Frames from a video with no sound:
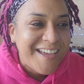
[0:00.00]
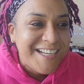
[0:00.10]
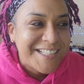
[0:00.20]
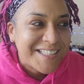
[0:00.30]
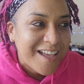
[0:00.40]
and
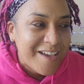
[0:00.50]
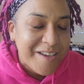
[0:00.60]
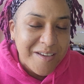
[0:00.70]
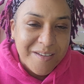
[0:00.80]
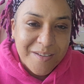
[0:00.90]
it's like
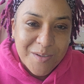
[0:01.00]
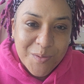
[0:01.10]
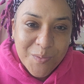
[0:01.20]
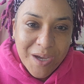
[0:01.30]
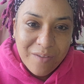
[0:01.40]

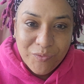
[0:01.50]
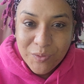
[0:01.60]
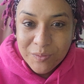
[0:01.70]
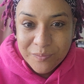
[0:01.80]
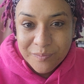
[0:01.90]
you have
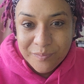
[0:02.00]
to